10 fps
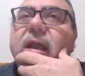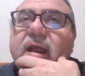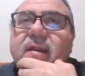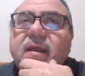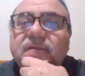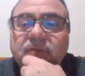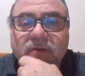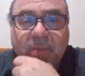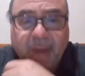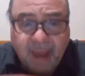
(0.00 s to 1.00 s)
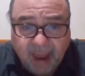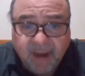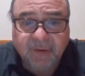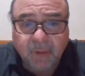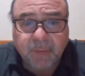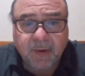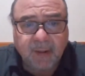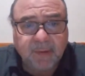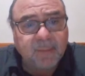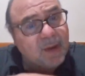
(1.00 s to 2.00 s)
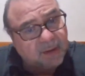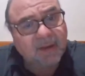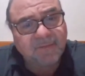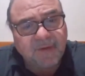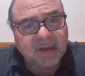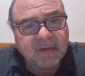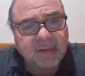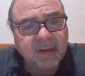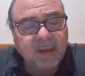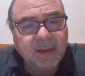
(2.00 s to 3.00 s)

And if there's a behavioral problem, it'll get fixed,